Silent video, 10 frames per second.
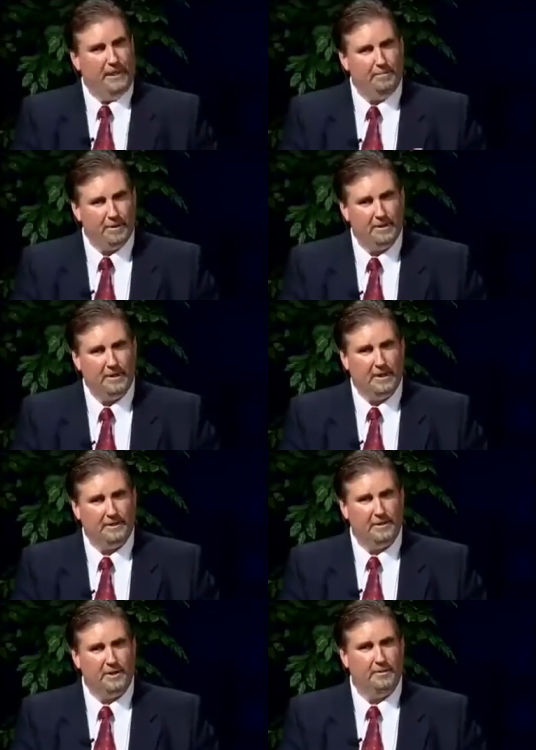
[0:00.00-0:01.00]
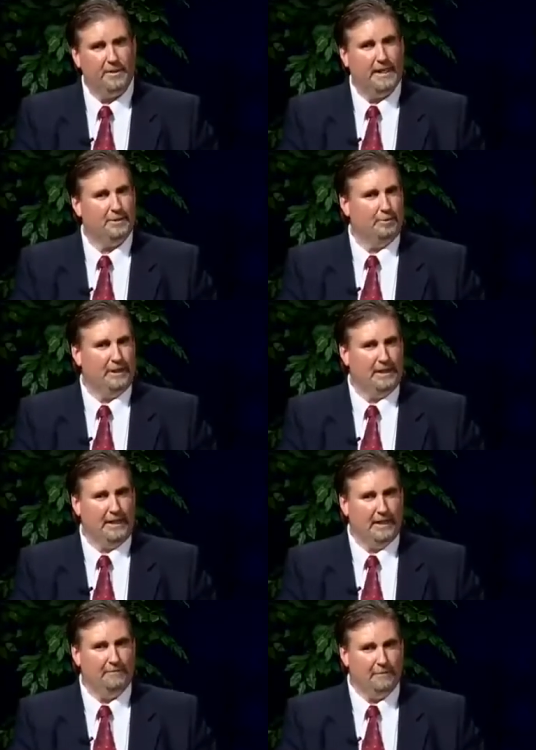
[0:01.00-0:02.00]
people to talk to. Sometimes we can
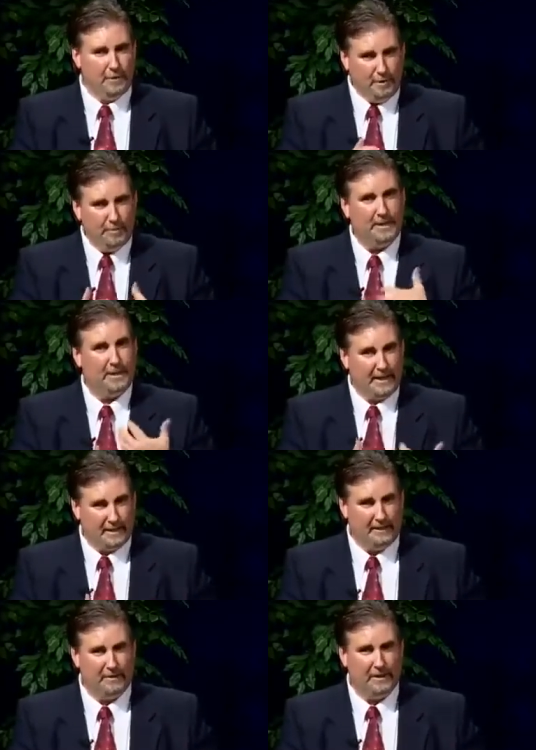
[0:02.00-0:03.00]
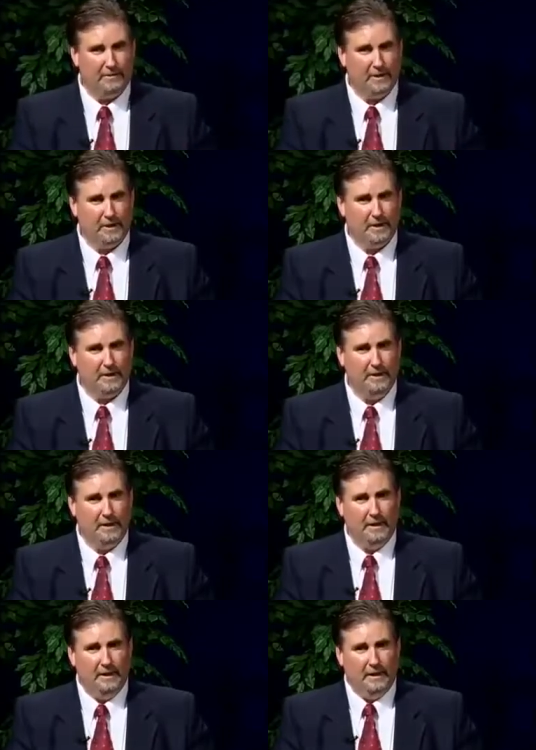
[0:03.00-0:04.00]
have too much activity going on,
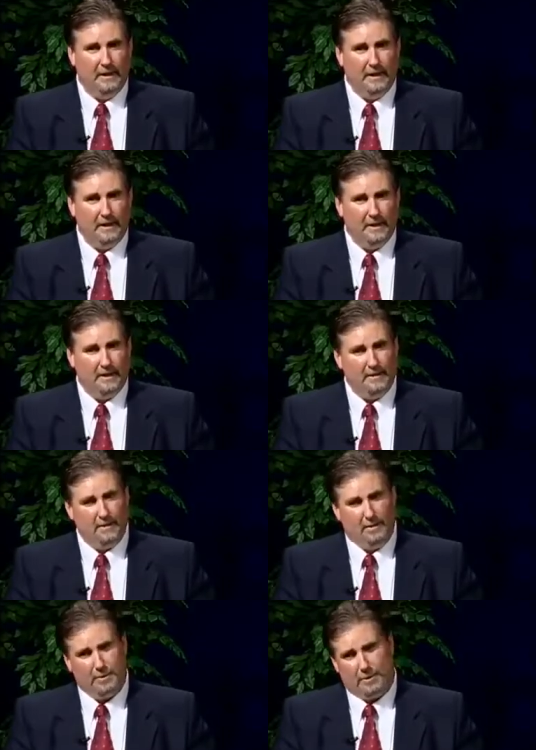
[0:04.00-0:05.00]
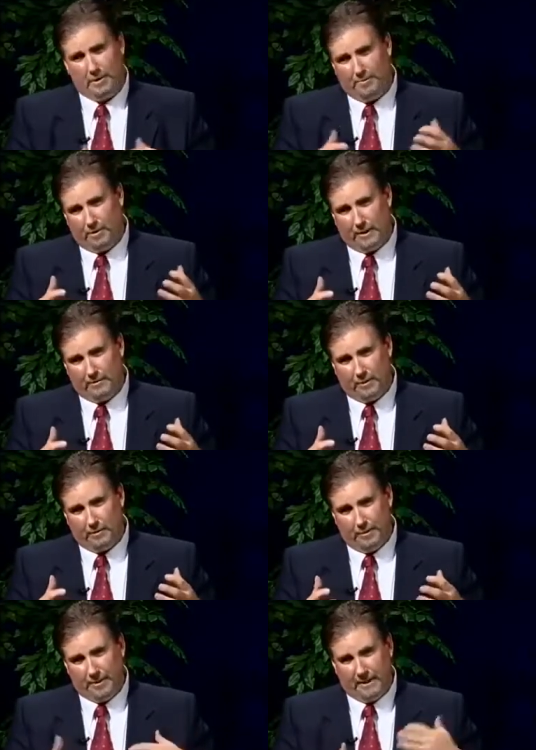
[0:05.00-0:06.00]
and almost to the point
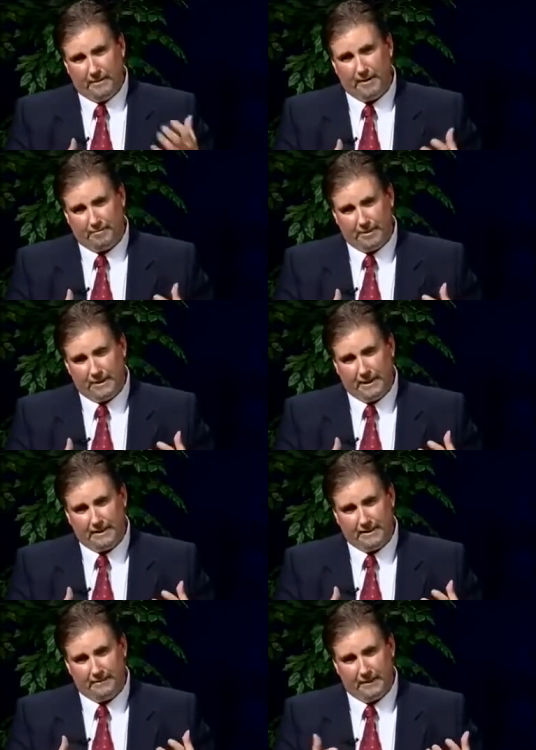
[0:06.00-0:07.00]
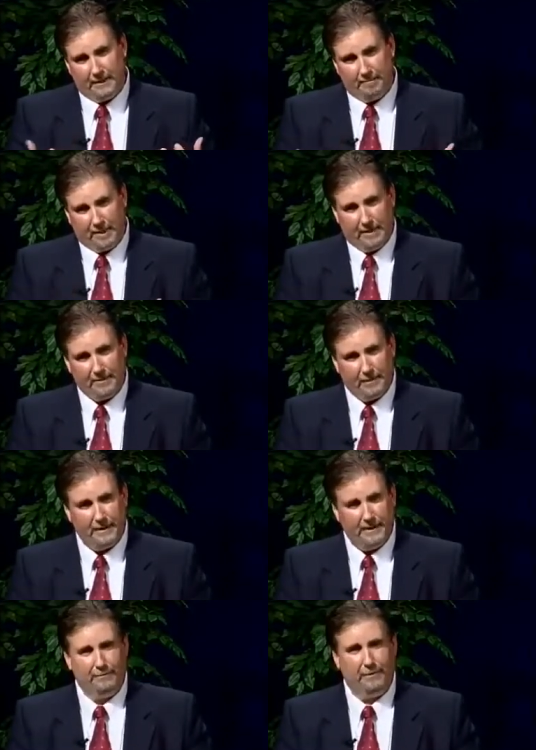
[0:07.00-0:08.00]
where we become unproductive, and it becomes
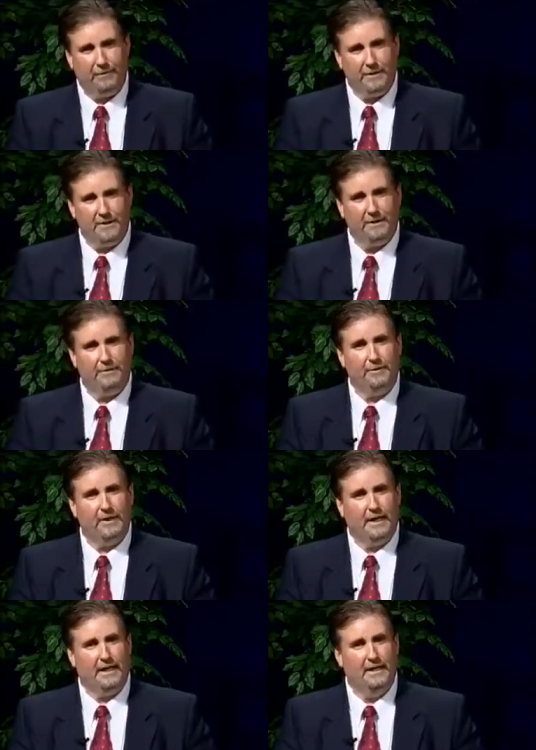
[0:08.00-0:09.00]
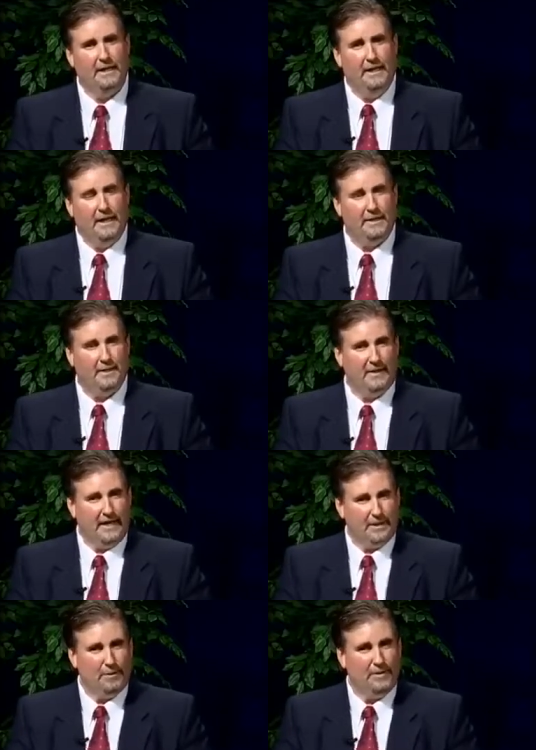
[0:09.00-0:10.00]
very difficult to sift through that. And so
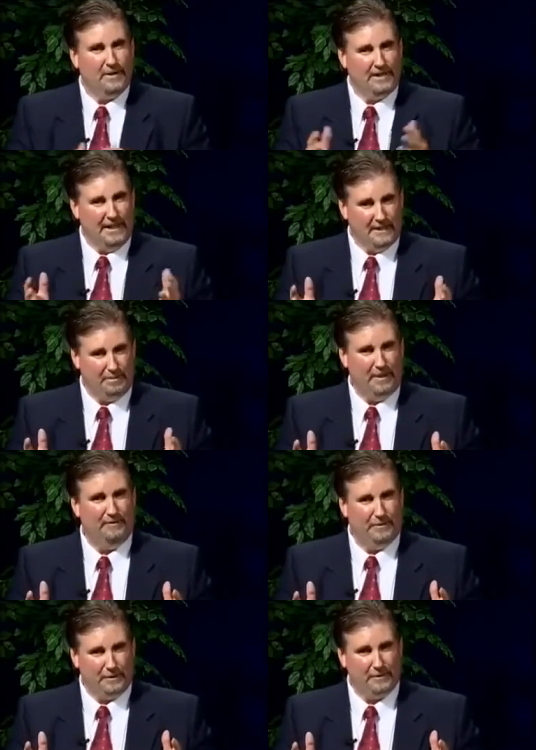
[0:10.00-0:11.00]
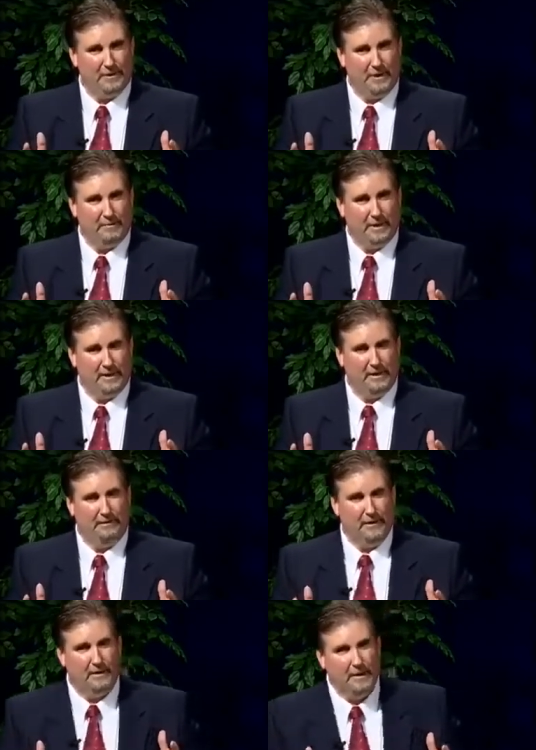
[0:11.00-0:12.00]
that's where these 8 speed filters come in. And
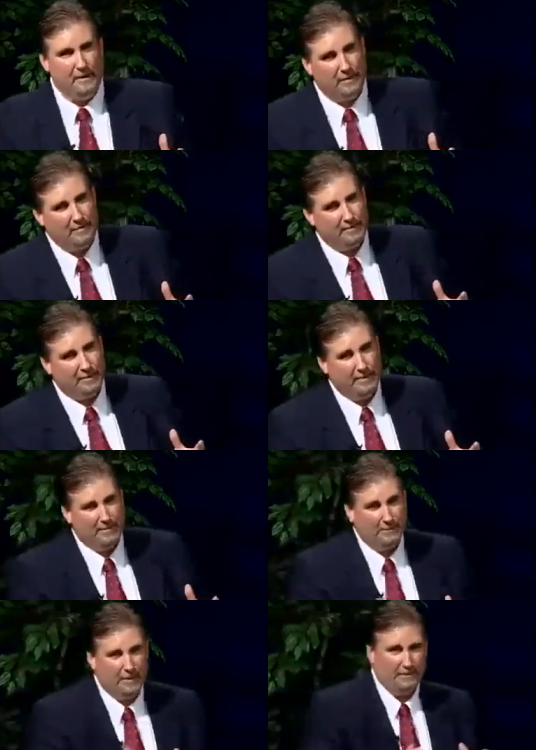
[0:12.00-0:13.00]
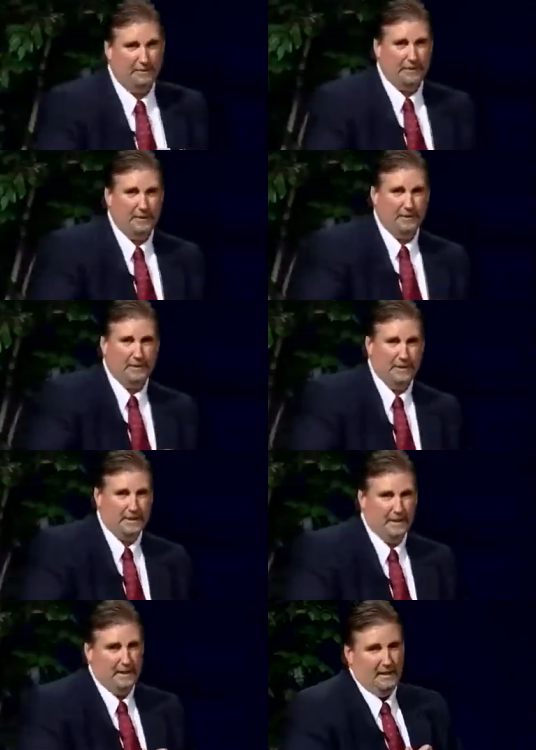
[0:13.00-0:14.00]
if you remember maybe what a filter is,
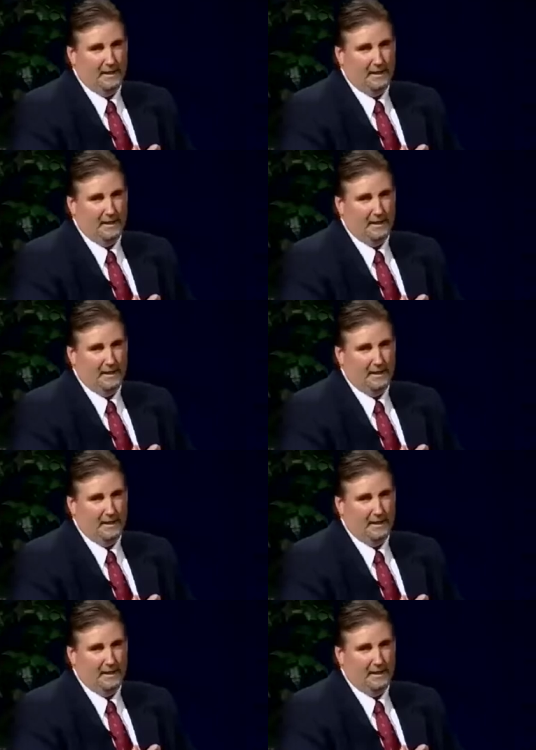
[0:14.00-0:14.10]
I